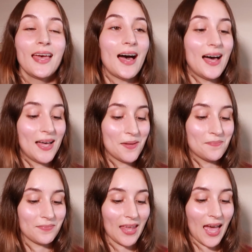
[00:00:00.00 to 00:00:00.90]

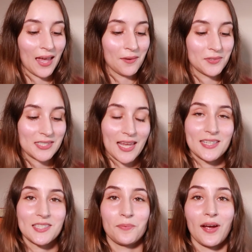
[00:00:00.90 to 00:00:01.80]
I was kind of
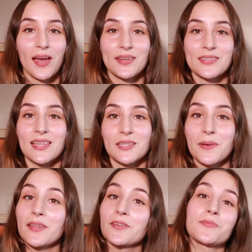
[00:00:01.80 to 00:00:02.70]
surprised that the
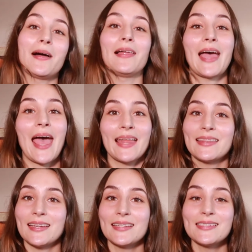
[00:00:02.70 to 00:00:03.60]
Peddlers Mall had
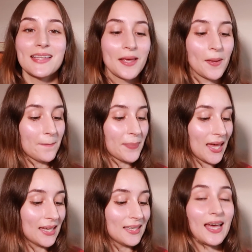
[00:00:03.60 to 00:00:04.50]
this,
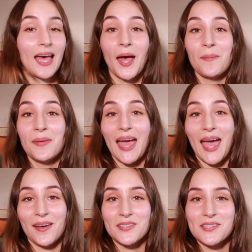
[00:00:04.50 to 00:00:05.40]
but
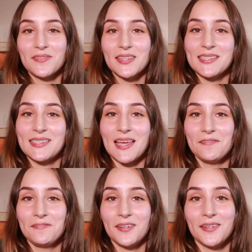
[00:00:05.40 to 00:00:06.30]
House of the
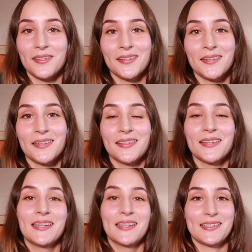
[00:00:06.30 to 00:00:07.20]

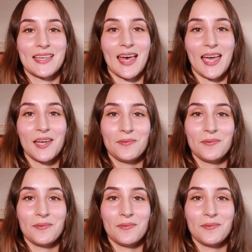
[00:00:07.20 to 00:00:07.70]
Devil, Ty